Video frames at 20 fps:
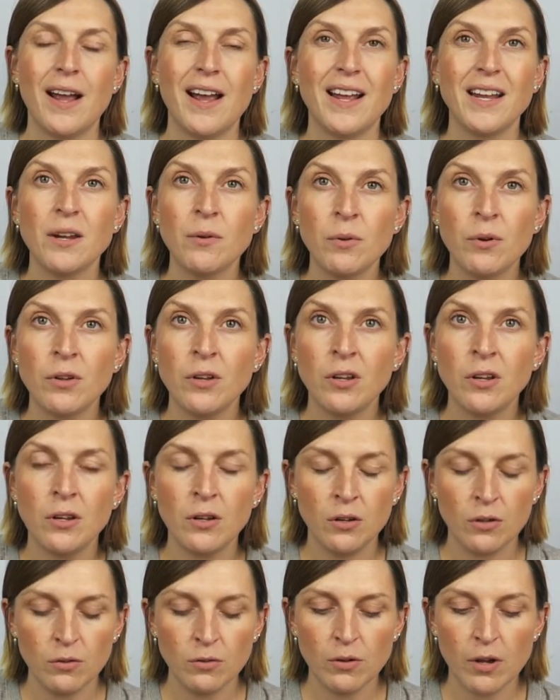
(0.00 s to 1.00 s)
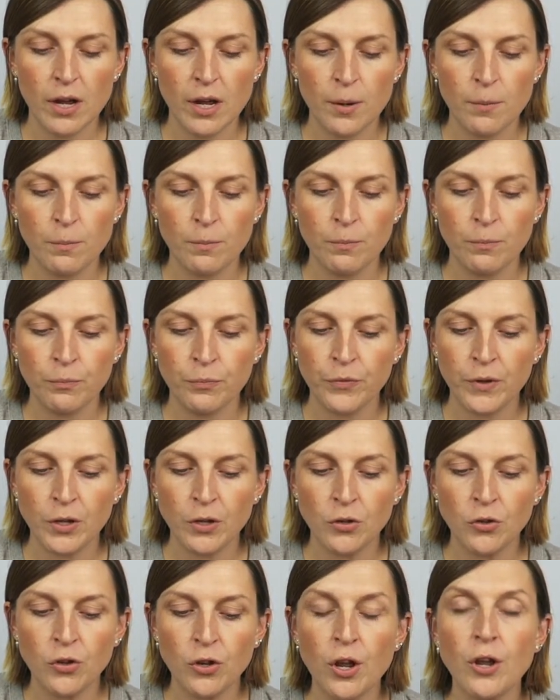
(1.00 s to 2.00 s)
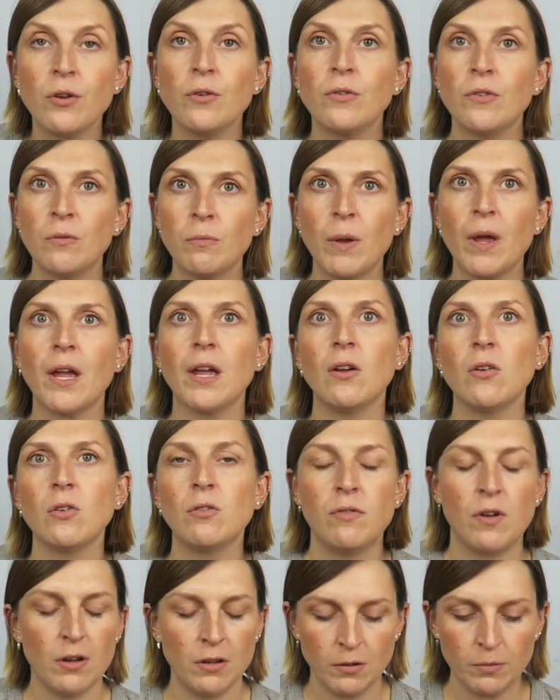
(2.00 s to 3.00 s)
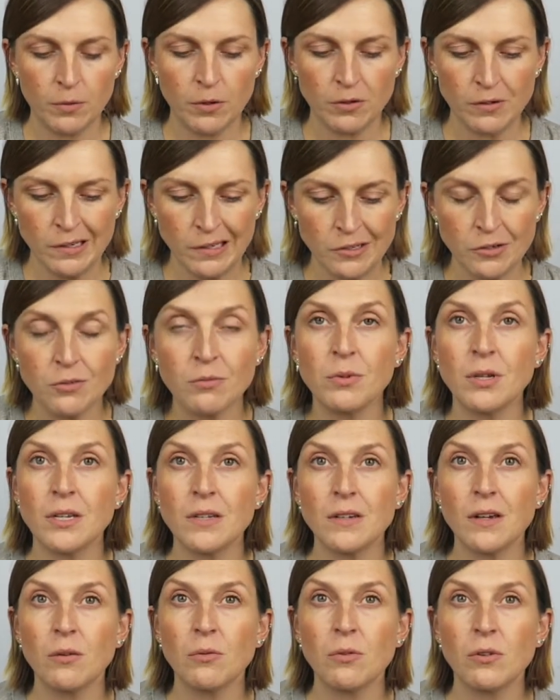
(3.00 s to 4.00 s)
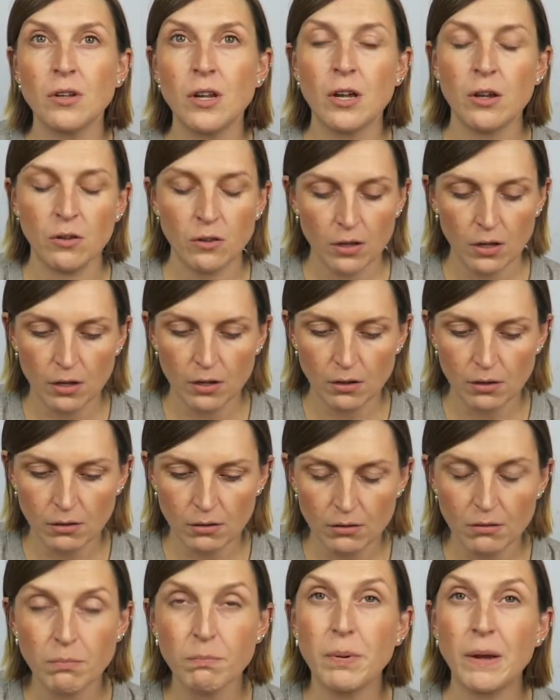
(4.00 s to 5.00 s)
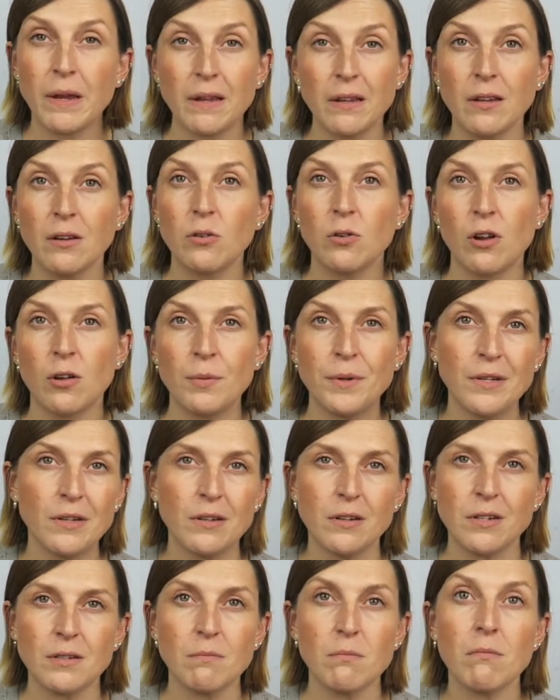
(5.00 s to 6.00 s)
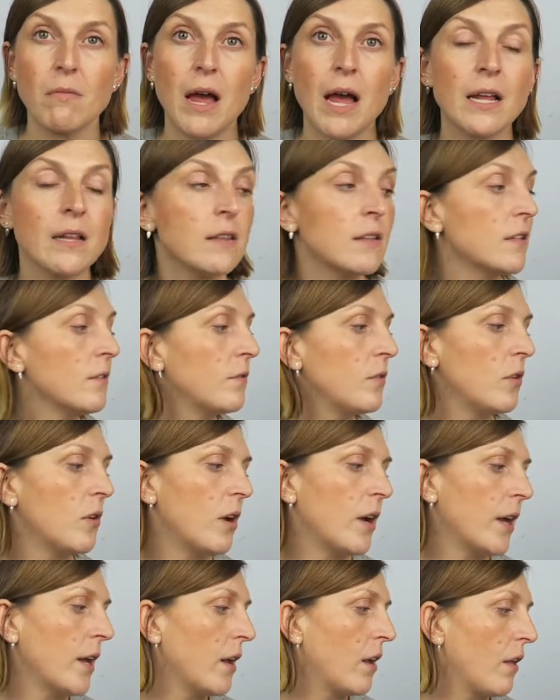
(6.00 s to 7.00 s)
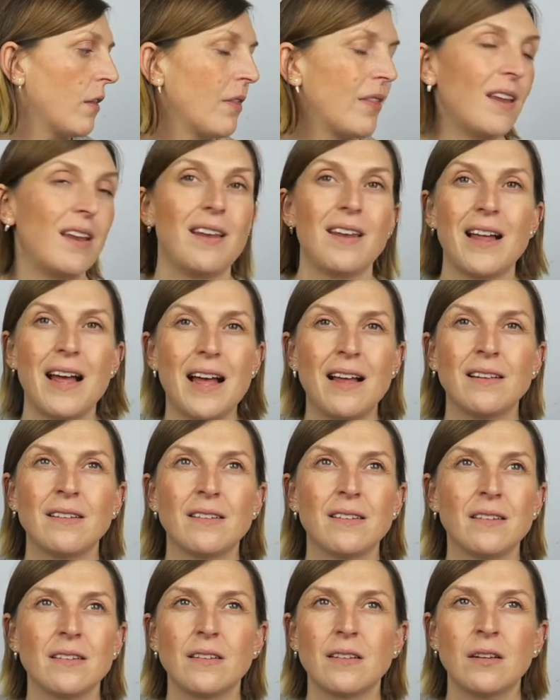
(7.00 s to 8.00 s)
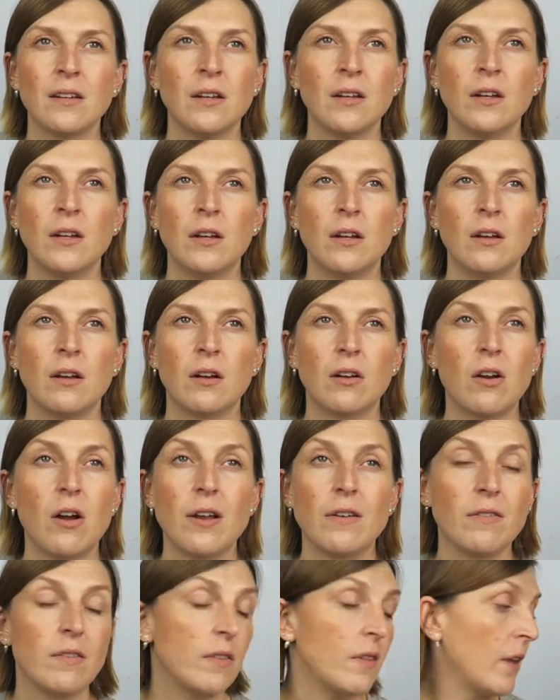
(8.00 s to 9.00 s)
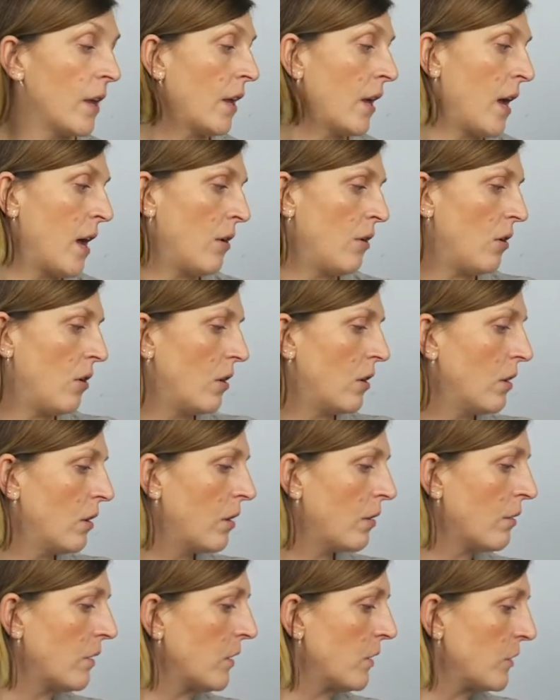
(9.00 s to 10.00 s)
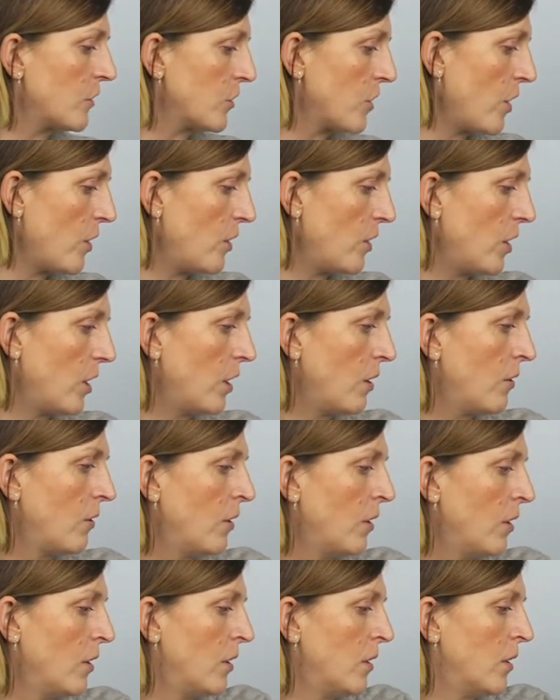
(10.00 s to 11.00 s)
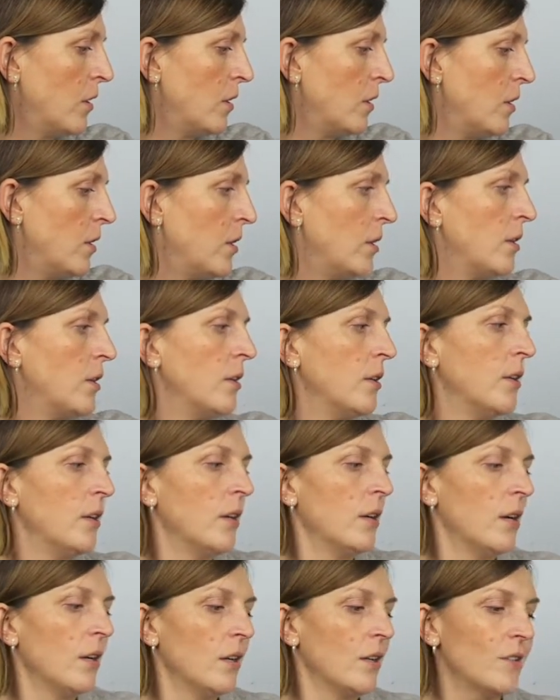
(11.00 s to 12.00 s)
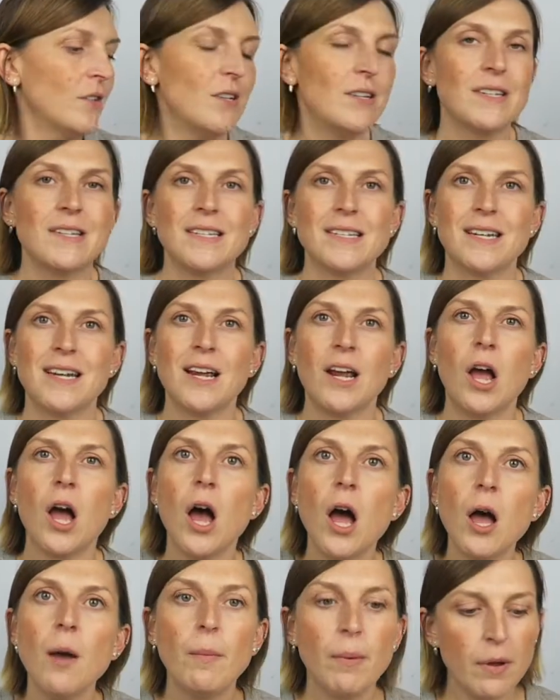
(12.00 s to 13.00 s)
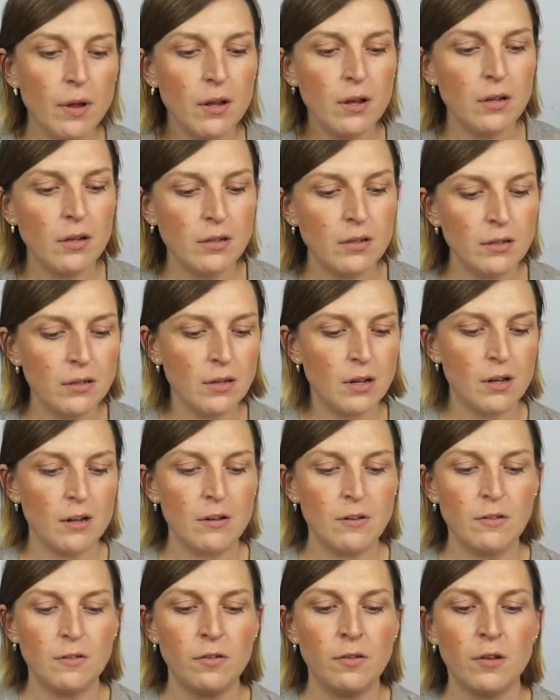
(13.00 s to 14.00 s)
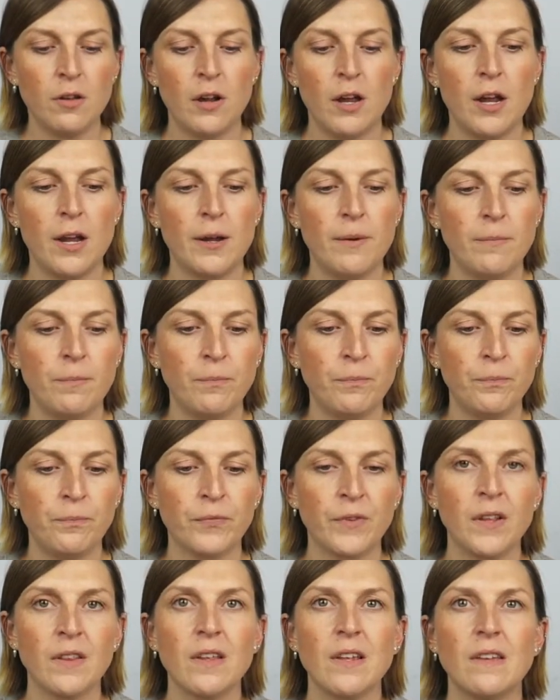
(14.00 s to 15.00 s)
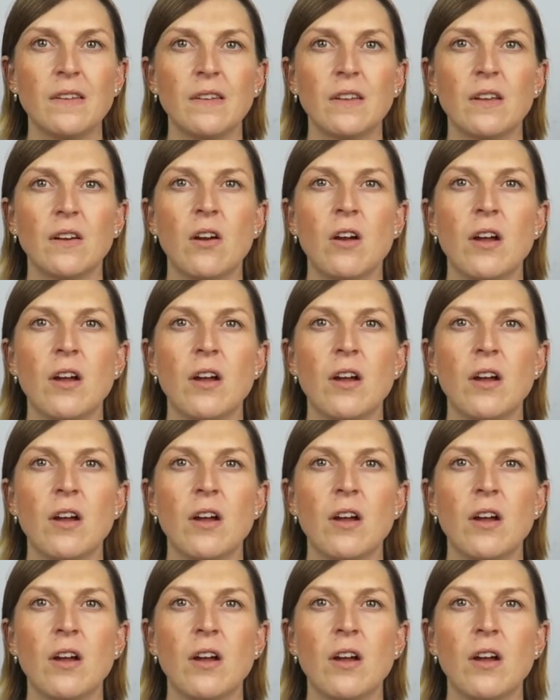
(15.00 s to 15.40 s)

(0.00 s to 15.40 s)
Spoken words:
Anyone who knows me or follows me on social media will know that basically all I've been doing is maths for like the last, can't even think how long. I'm going to show you just a couple of these are the